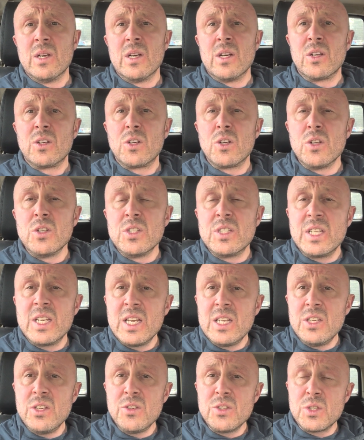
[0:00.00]

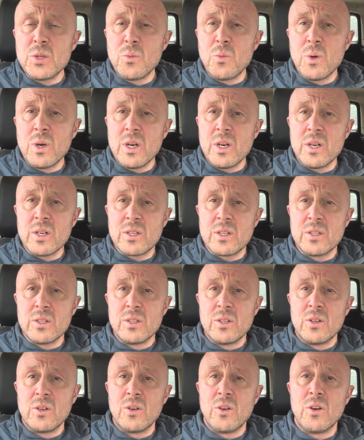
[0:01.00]
Continue to work
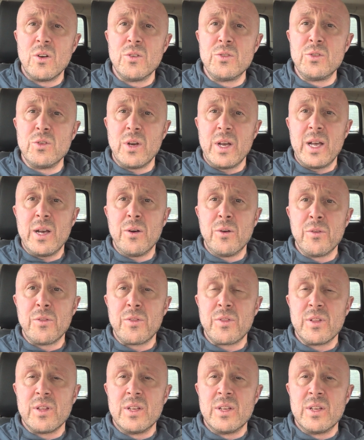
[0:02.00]
on your health,